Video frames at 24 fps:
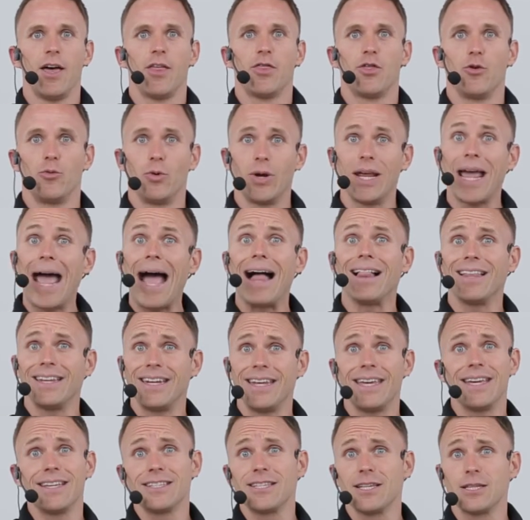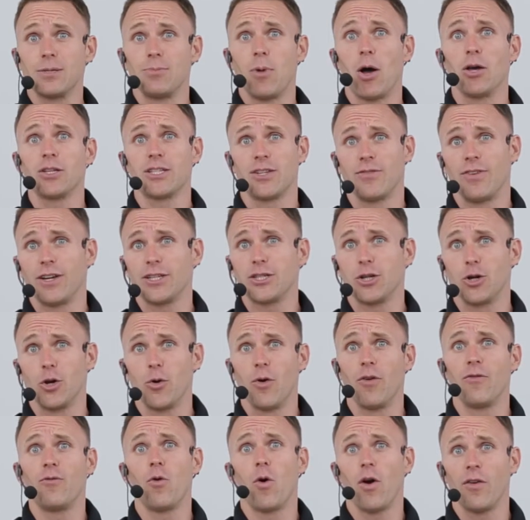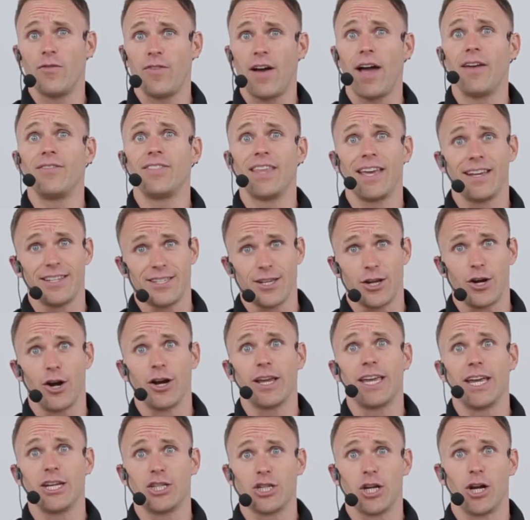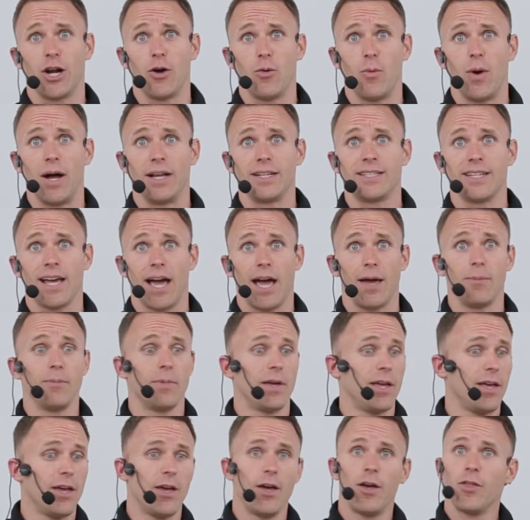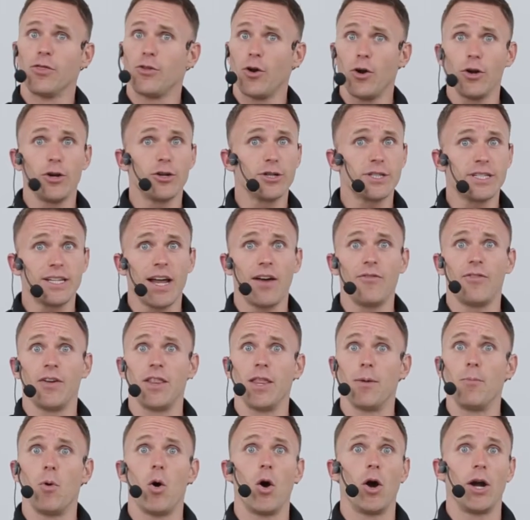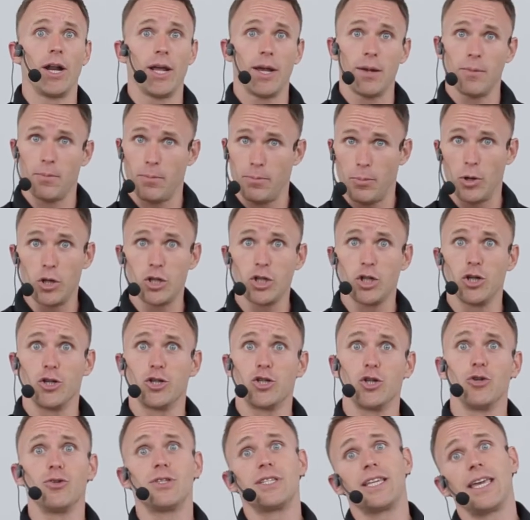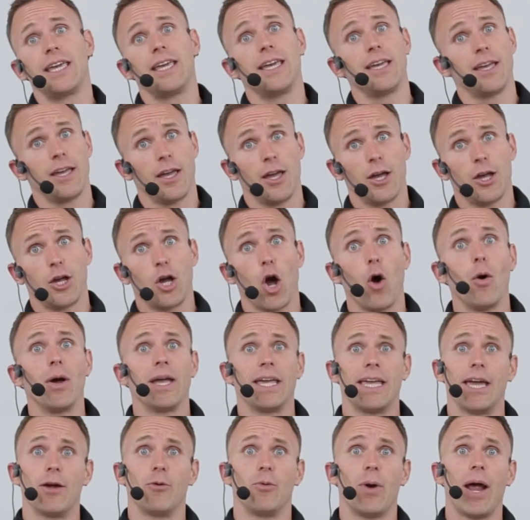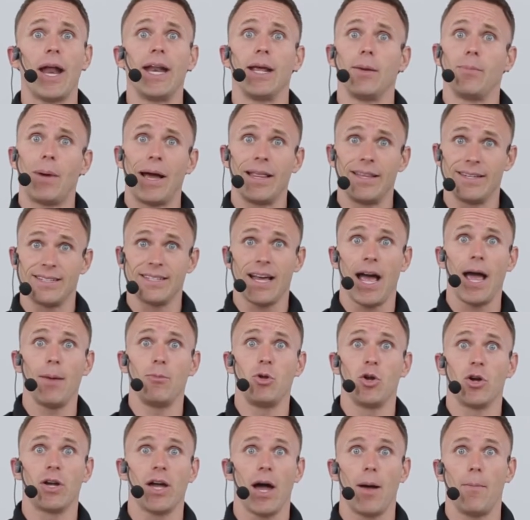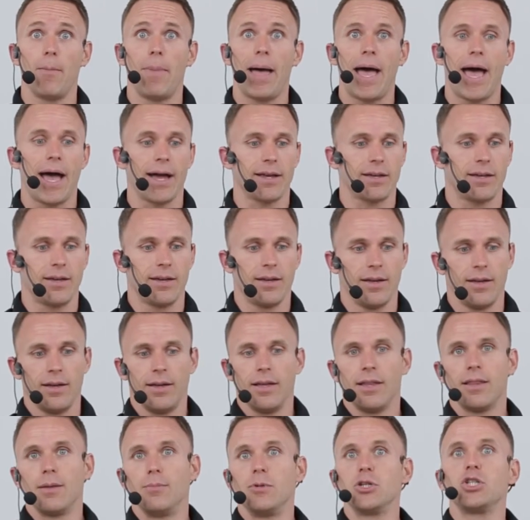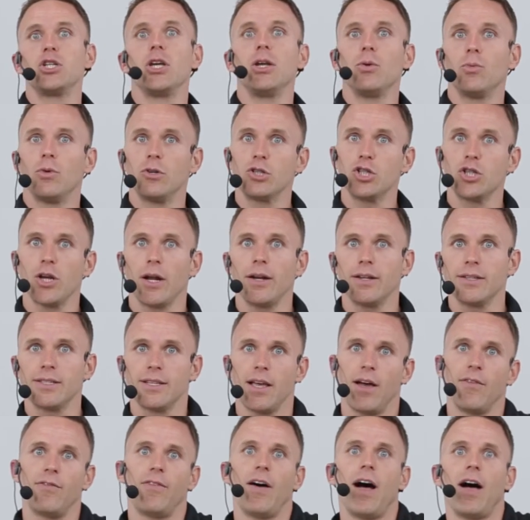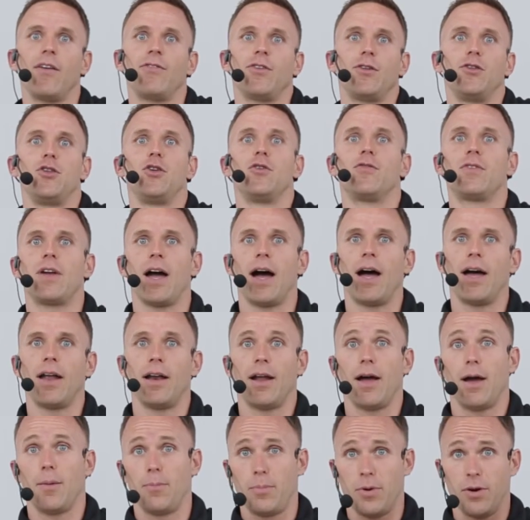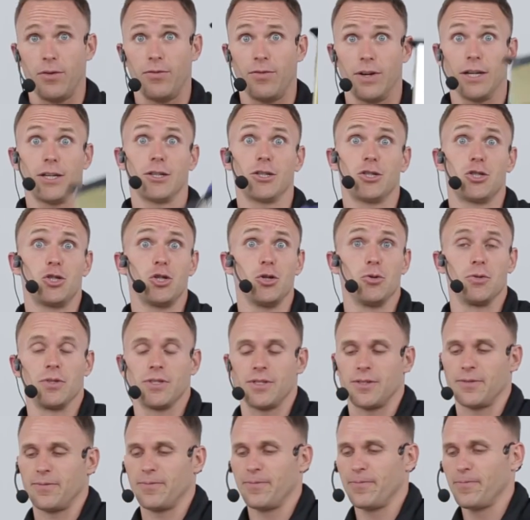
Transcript: The reality is most of us are doing 4 or 5 things in our kitchen at one time. Throw your stuff in the morning, push your juice key, go and get ready. By the time you come back, the machine will shut itself off and you've got a perfect juice.